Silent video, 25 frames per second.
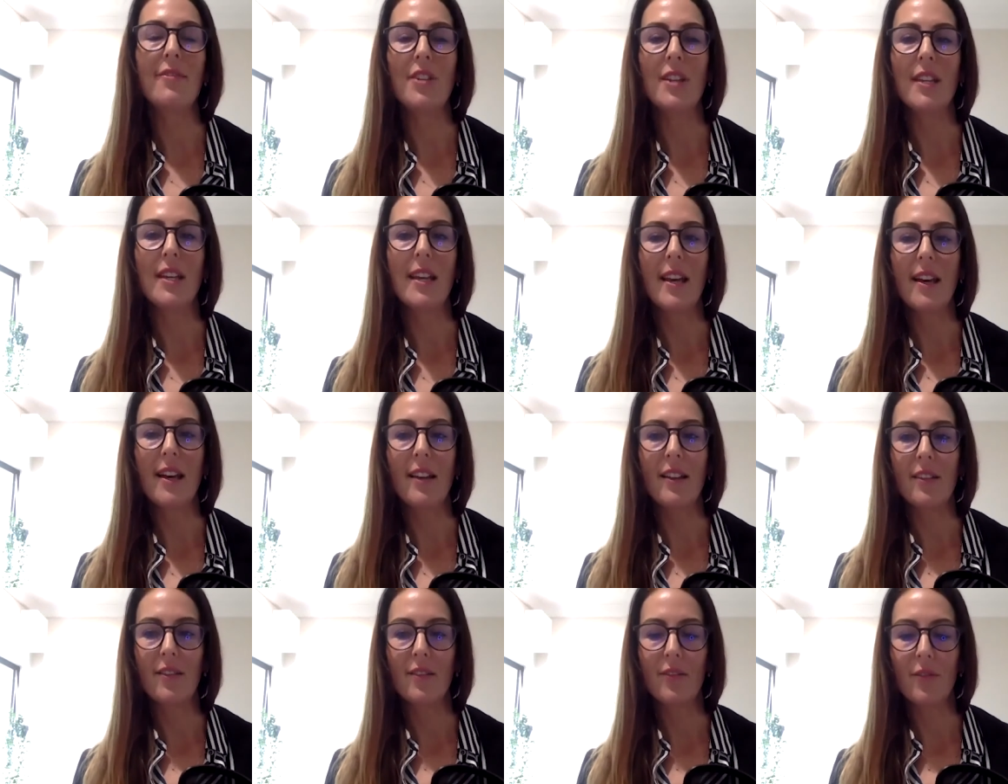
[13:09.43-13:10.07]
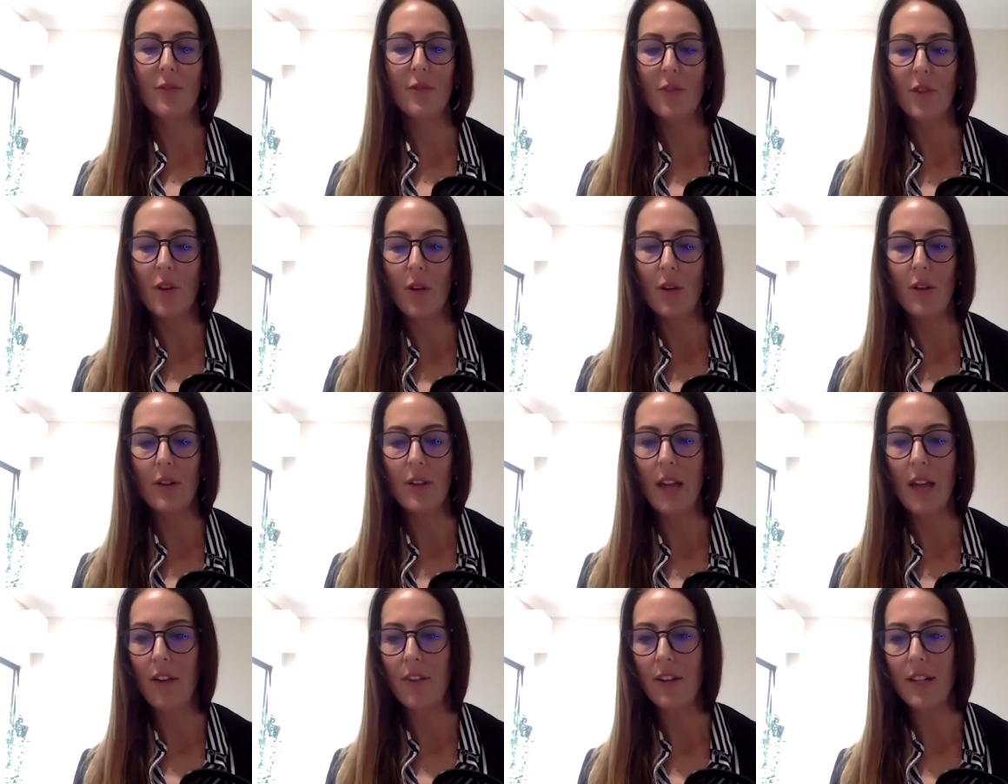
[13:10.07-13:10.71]
You can't
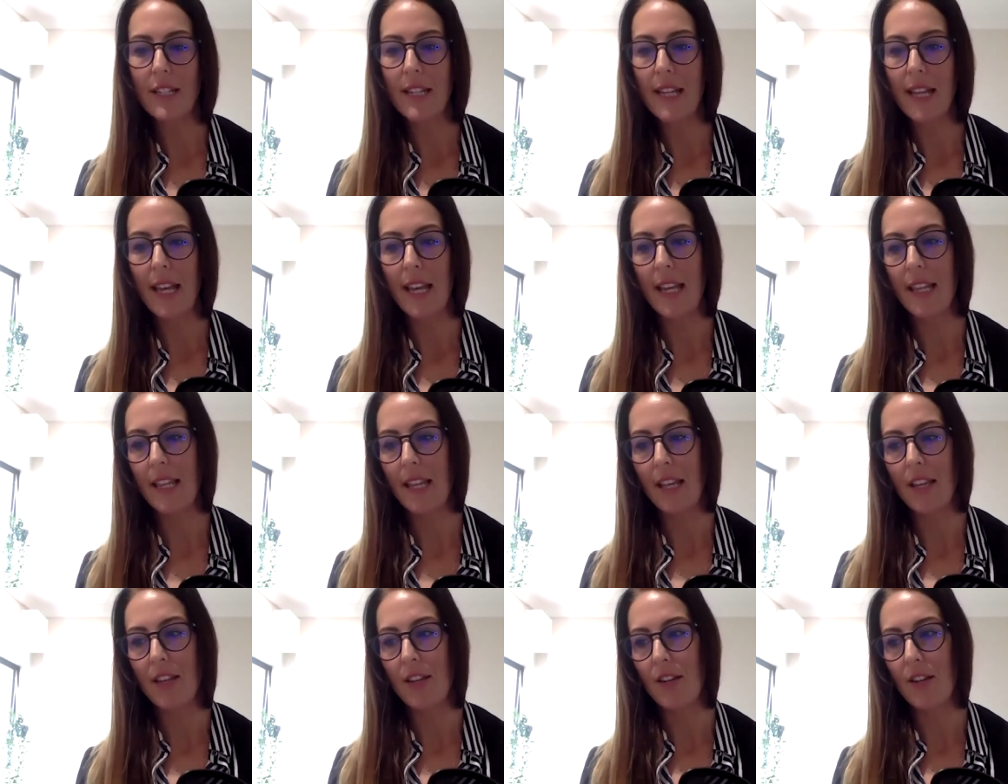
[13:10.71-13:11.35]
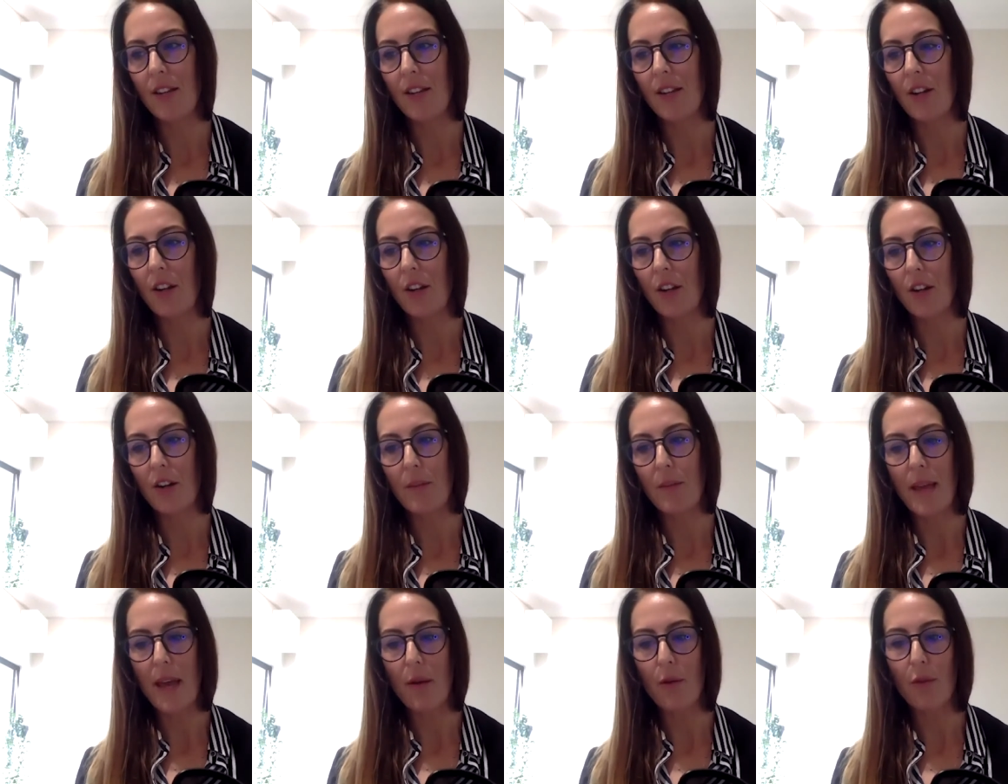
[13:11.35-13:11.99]
guarantee that you, you know, going
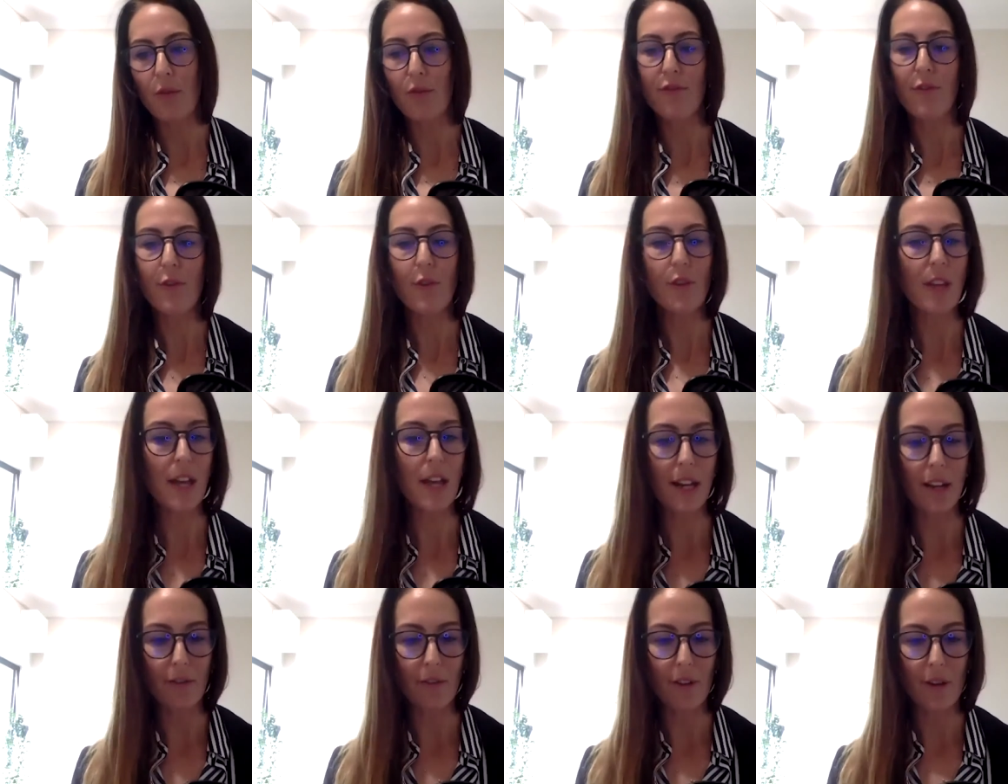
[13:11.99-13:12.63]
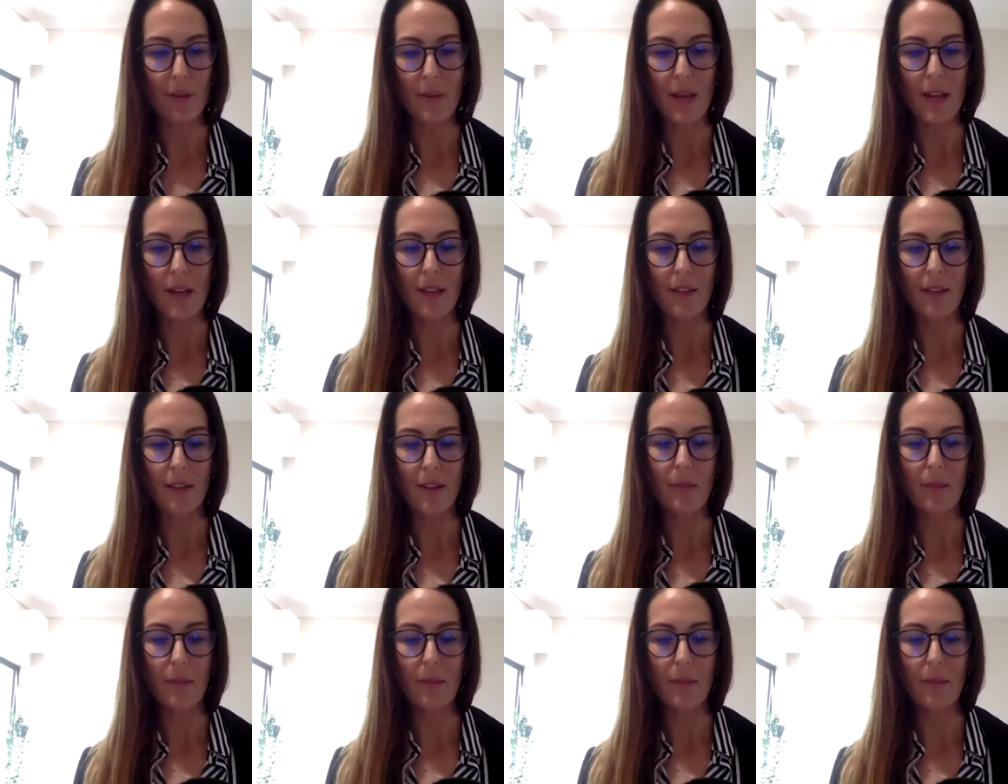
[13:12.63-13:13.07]
to be able to afford that every month.